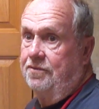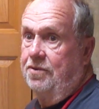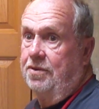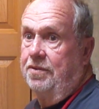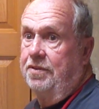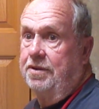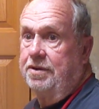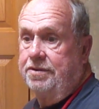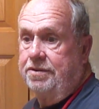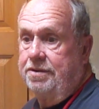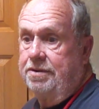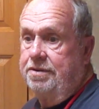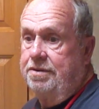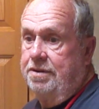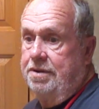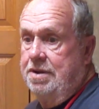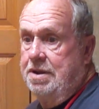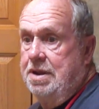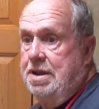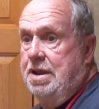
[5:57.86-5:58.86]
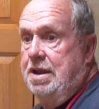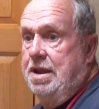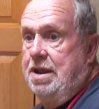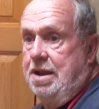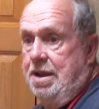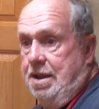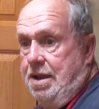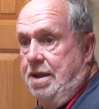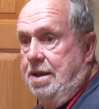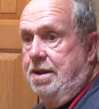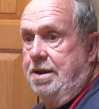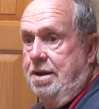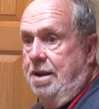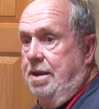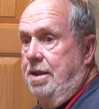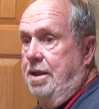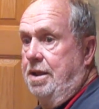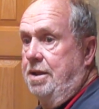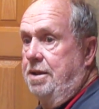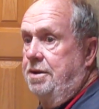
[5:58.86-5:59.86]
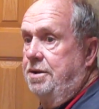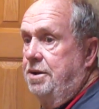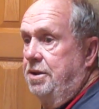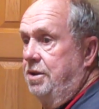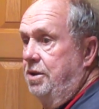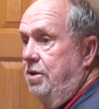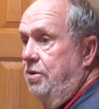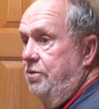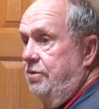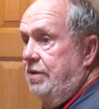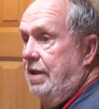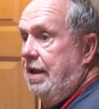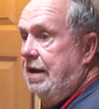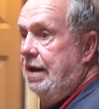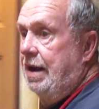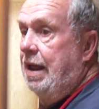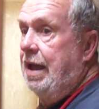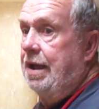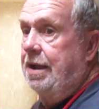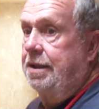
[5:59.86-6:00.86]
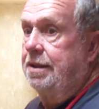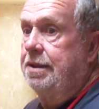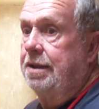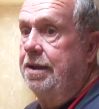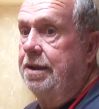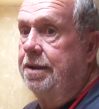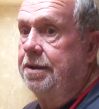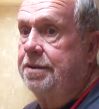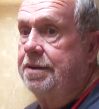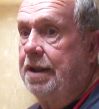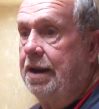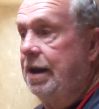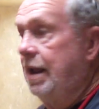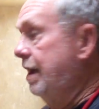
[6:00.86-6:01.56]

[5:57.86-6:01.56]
one, this is uh, to use. I'd like this. I